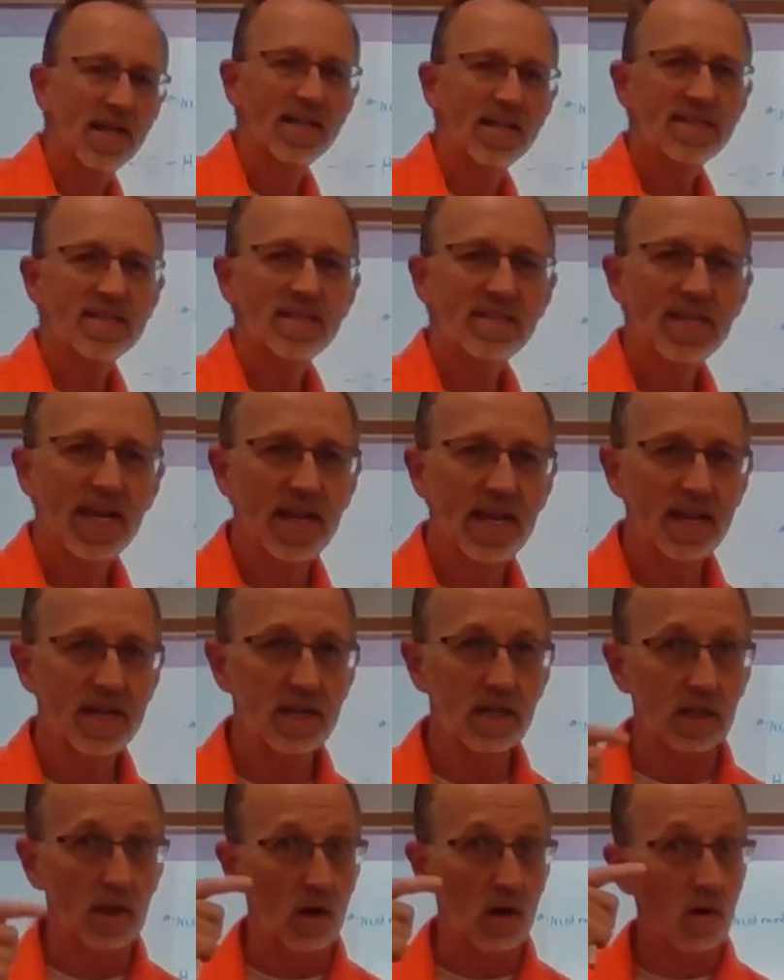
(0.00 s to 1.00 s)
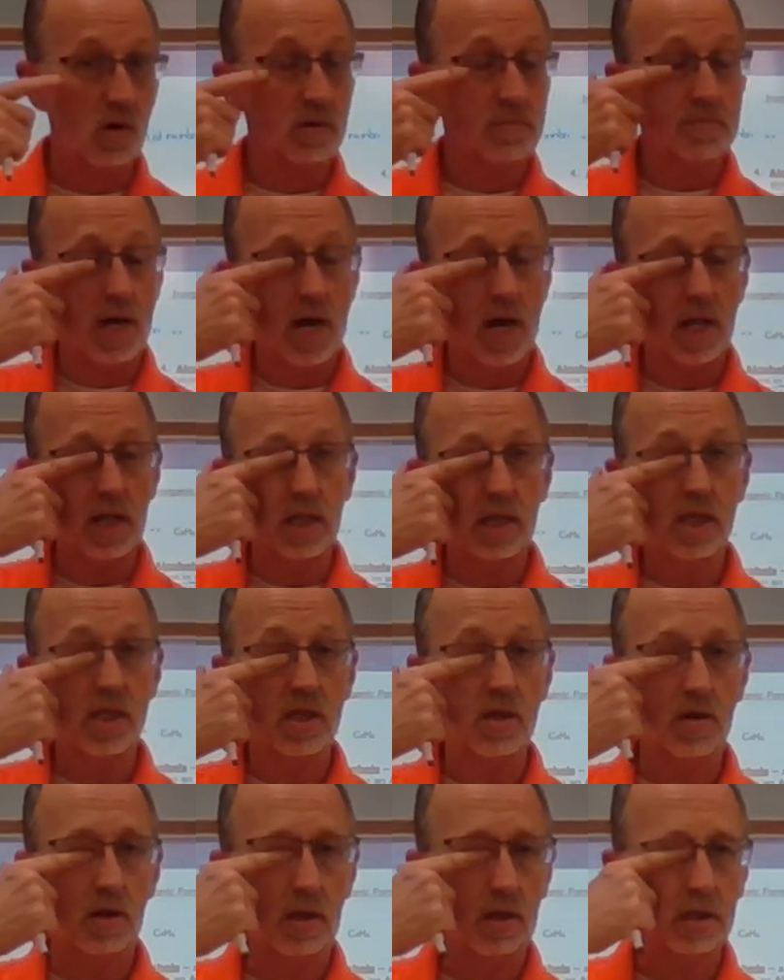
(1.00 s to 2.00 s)
a standalone
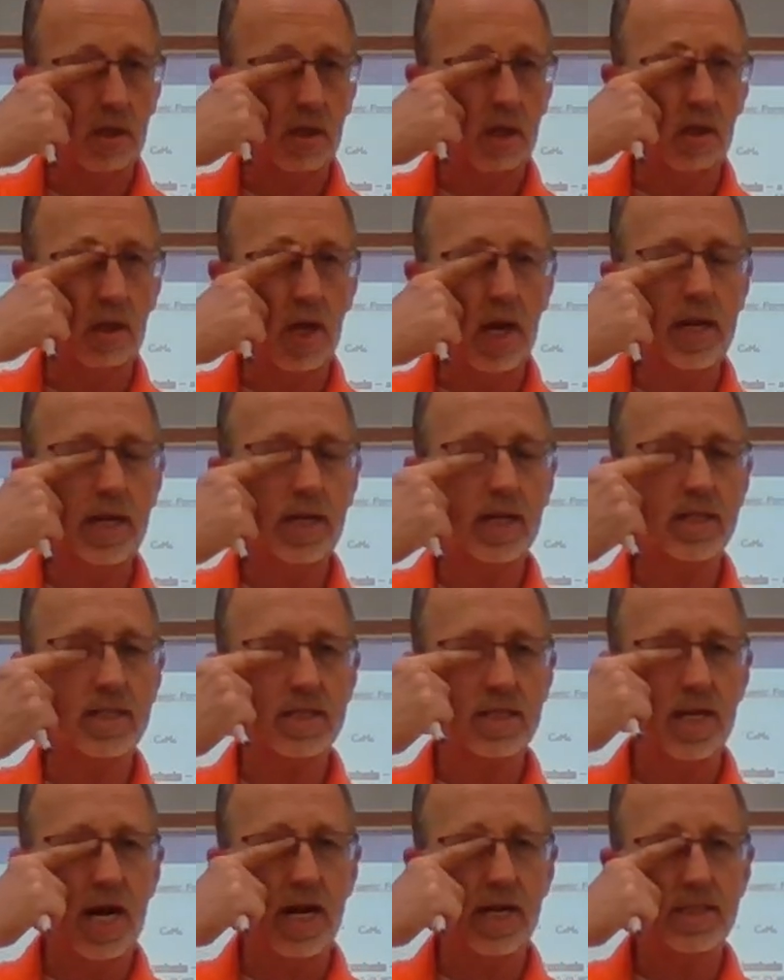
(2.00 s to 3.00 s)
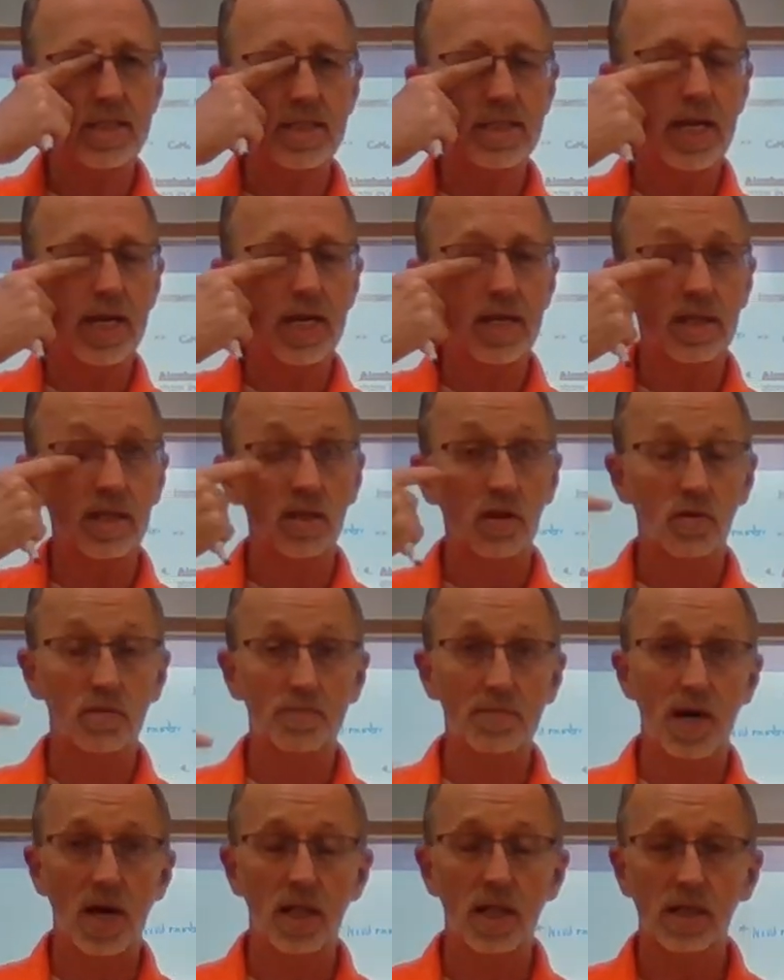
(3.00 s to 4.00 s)
molecule, all right? It's not a standalone
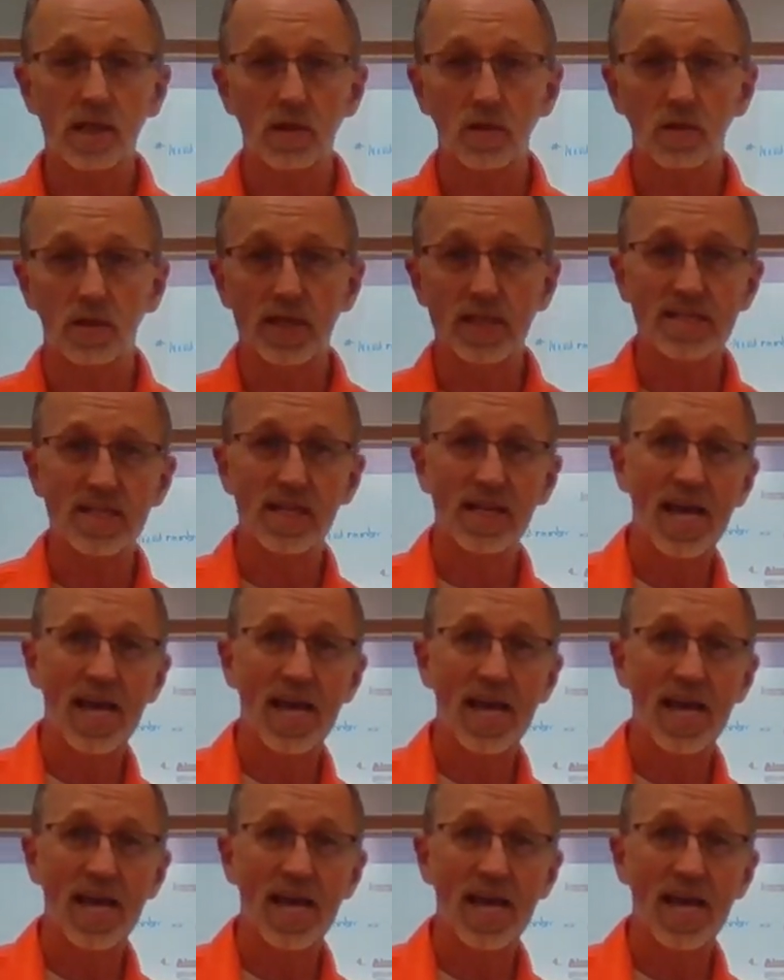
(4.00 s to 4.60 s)
molecule. It's an